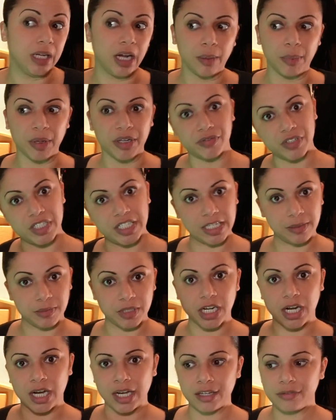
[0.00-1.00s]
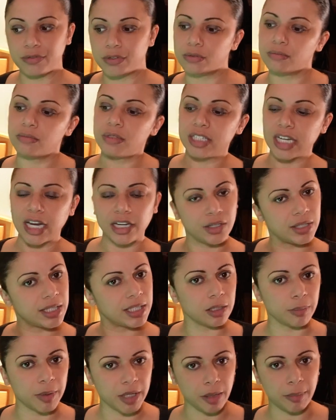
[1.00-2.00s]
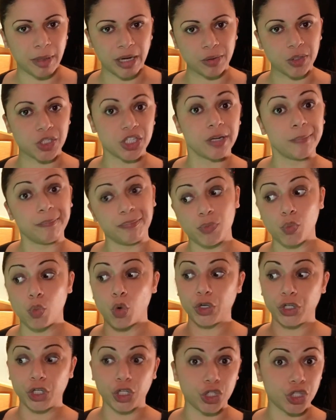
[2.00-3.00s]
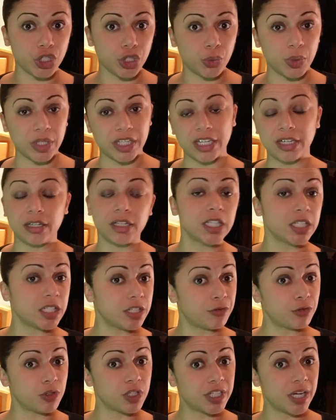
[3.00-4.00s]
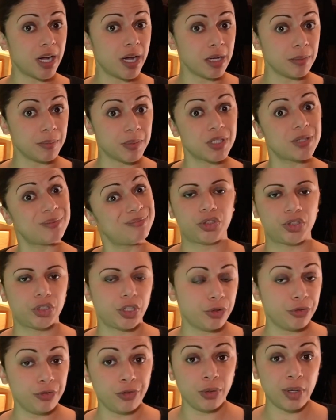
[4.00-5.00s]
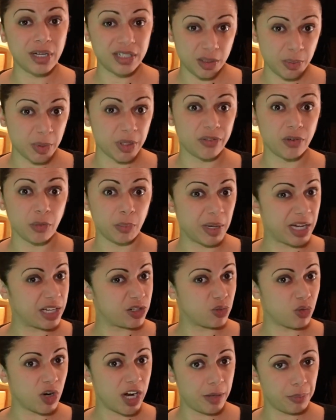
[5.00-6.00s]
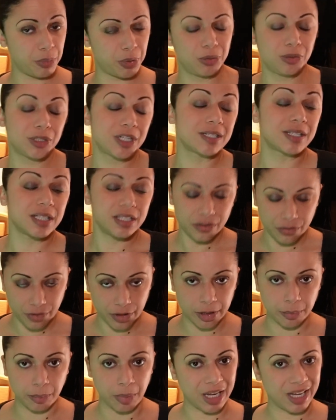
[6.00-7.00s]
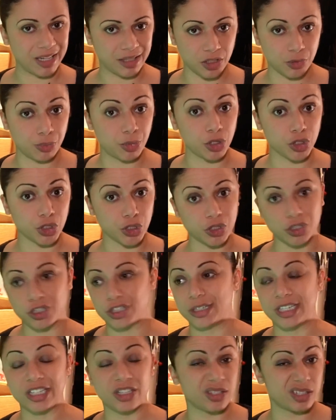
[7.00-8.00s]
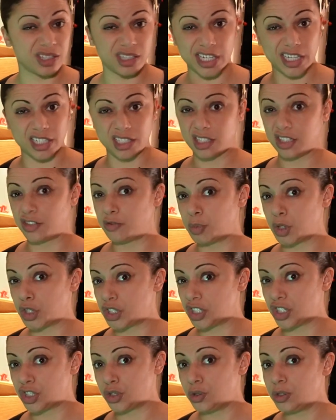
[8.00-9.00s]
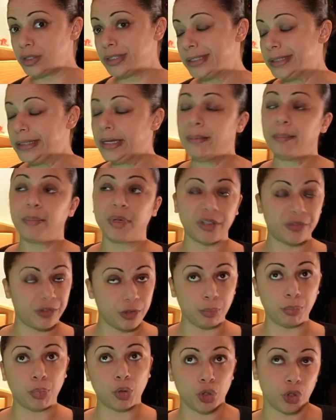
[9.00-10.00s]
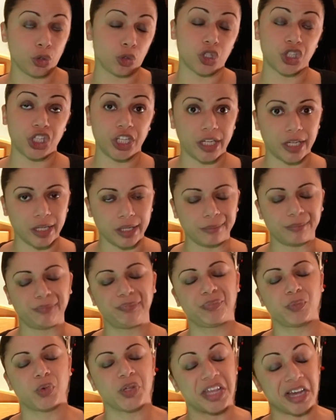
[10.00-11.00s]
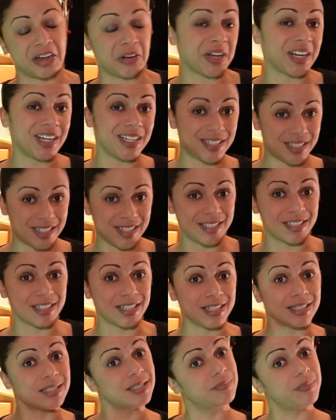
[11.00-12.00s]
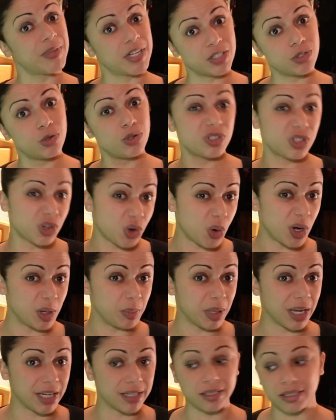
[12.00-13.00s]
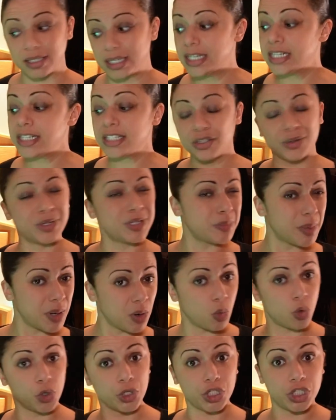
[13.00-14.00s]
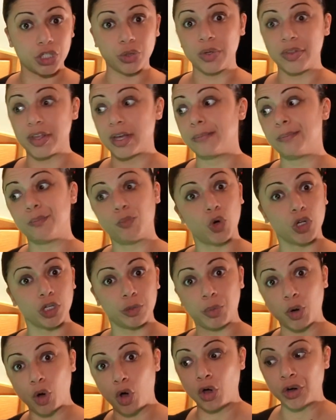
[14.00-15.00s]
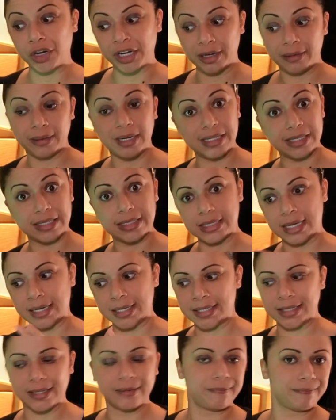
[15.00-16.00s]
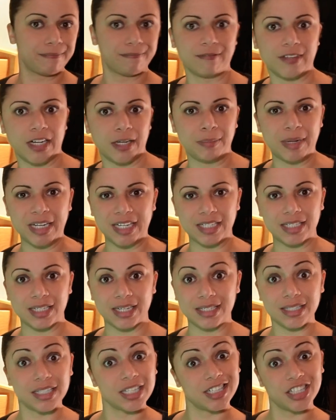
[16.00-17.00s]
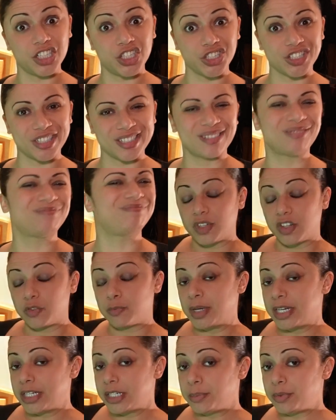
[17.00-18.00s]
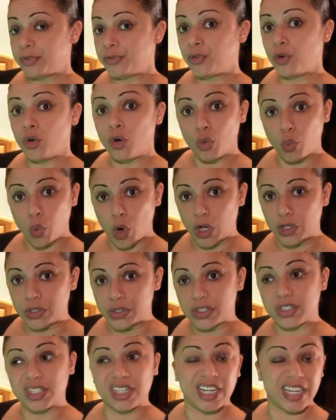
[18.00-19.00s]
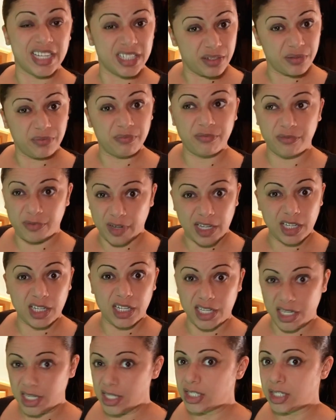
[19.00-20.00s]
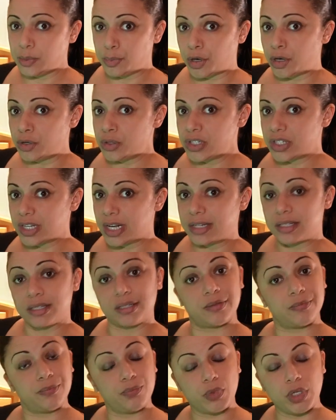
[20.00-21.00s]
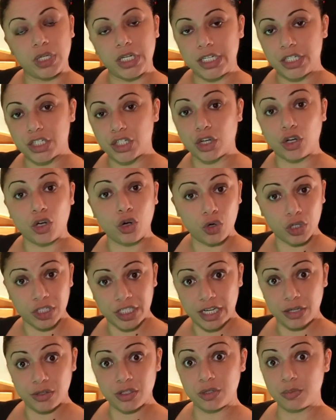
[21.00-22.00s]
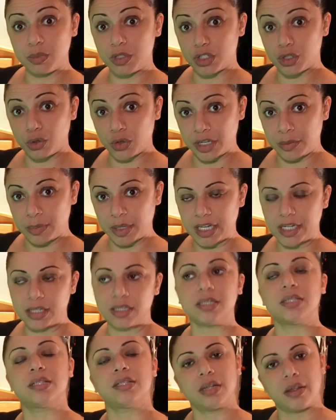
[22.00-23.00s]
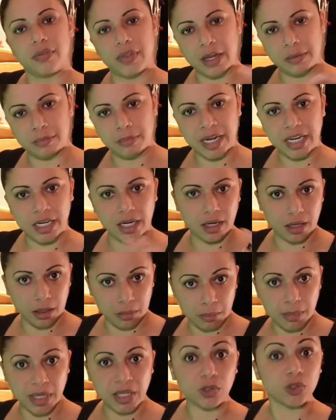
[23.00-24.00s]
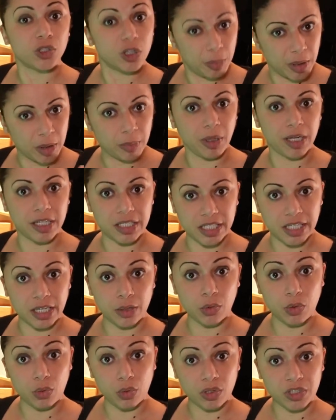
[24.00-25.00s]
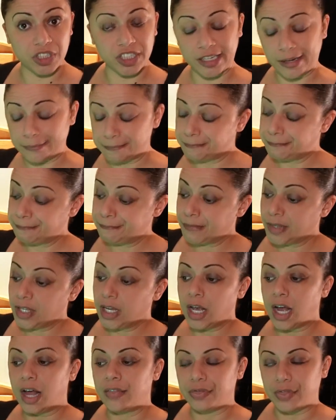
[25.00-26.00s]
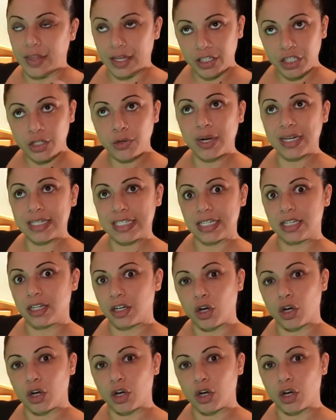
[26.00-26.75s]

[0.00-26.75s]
a bit of a deep dive and tell you a little bit about it, what you can do with it and the different types. Tofu has a bit of a bad rep because it's a very bland product. It doesn't taste of much at all, but if you boiled chicken without any seasonings, that's also quite bland. So it's about what you do with it, what you put on it, inside it, and make it taste delicious. I've made it before once, and it is a fairly easy process. You need to cook down some soybeans and then make a milk by blending it with water. Then you add in a